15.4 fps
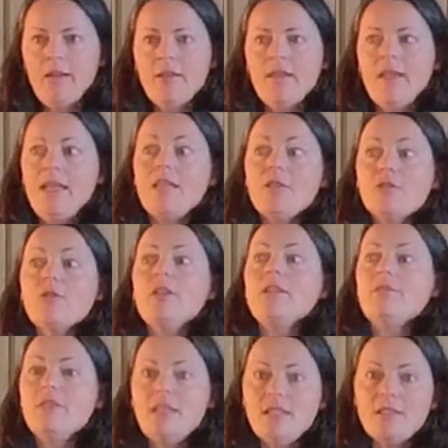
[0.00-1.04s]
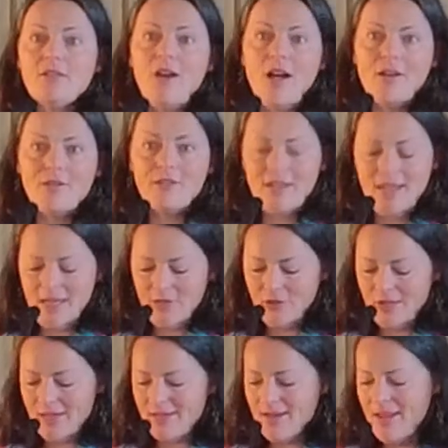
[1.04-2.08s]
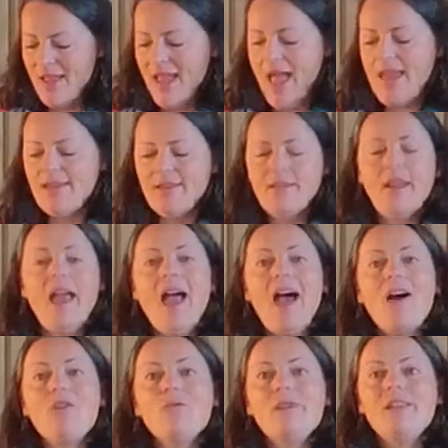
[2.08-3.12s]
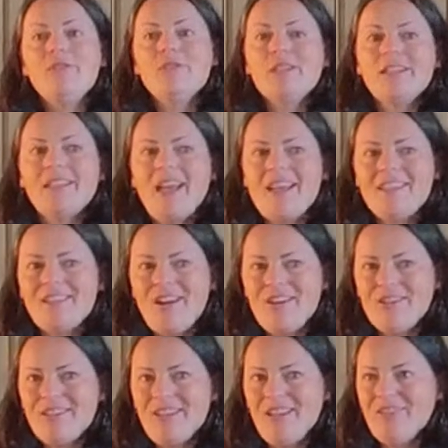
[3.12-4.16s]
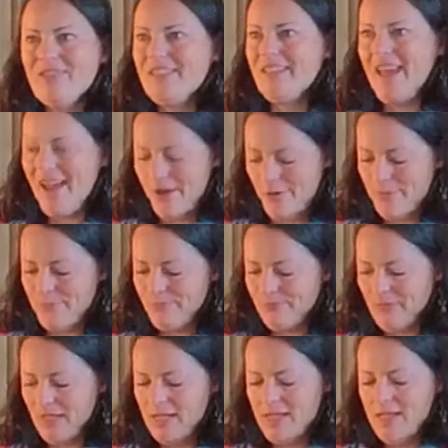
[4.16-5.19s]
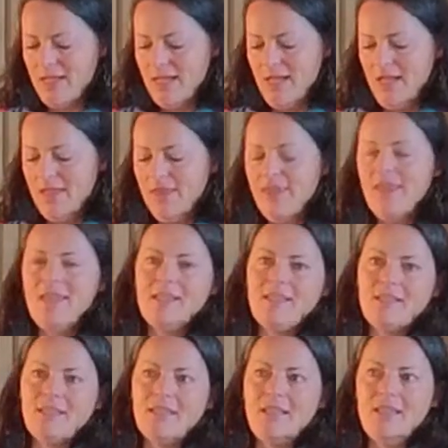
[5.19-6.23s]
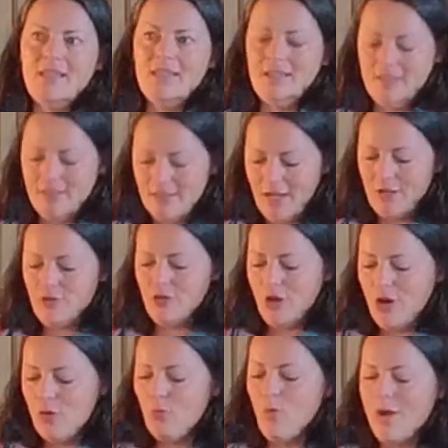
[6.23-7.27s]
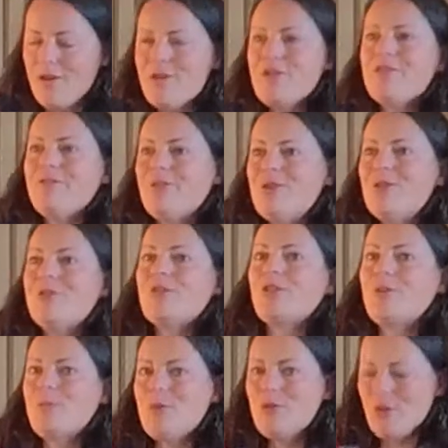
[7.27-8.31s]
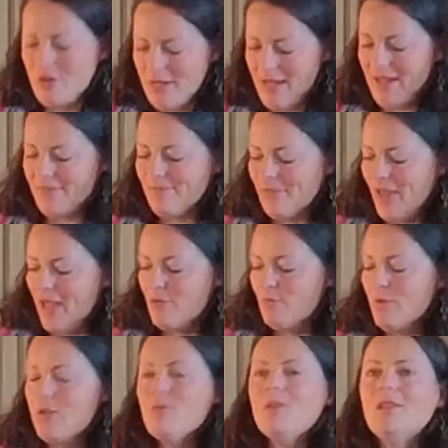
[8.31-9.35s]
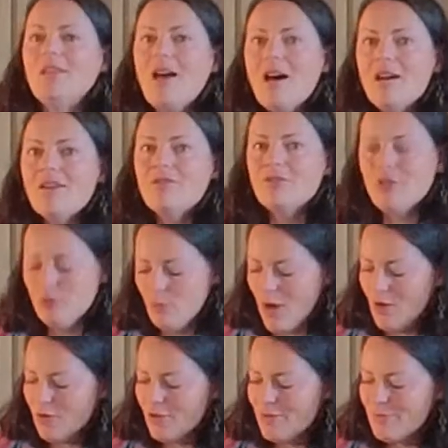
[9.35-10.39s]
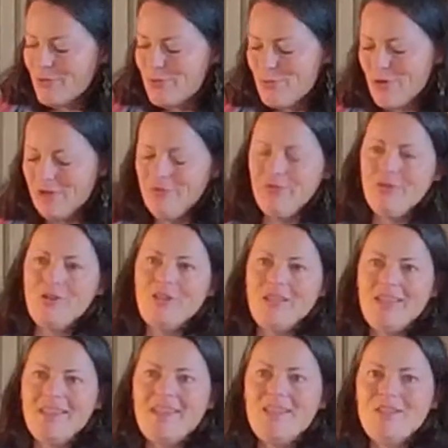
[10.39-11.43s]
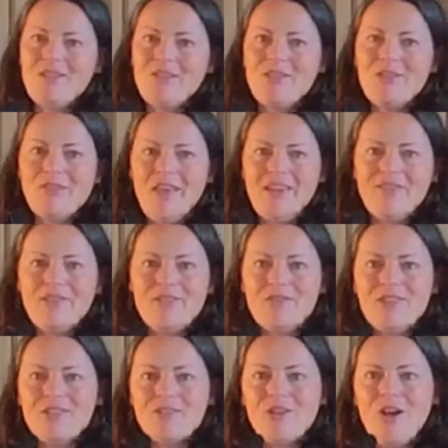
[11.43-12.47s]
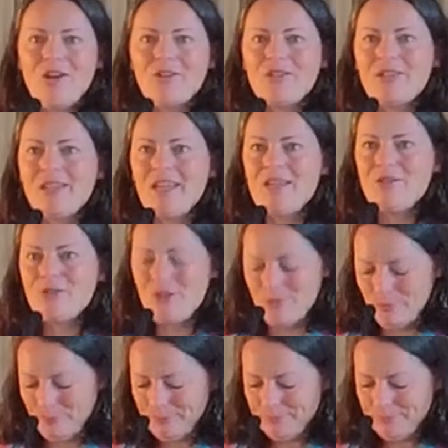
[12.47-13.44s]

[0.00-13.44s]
the history of this congregation, and how we organize ourselves now. This is such a wonderful community, and we would love to welcome you more fully into the life of this congregation.